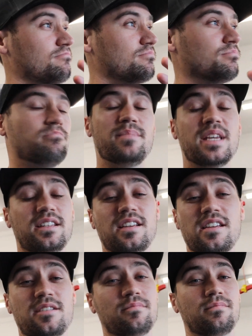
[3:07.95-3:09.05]

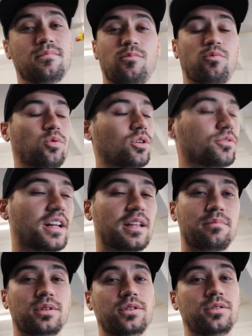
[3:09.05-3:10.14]
minty, World Rally
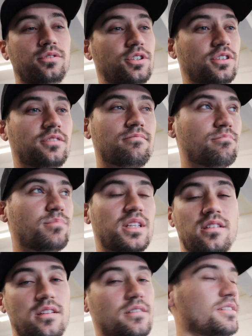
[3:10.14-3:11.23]
Blue, just
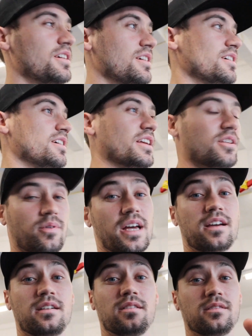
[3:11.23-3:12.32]
minty.
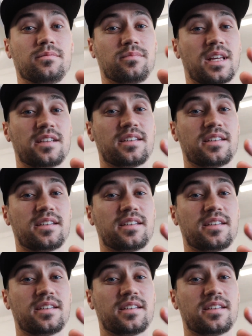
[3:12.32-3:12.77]
Anyway, thanks,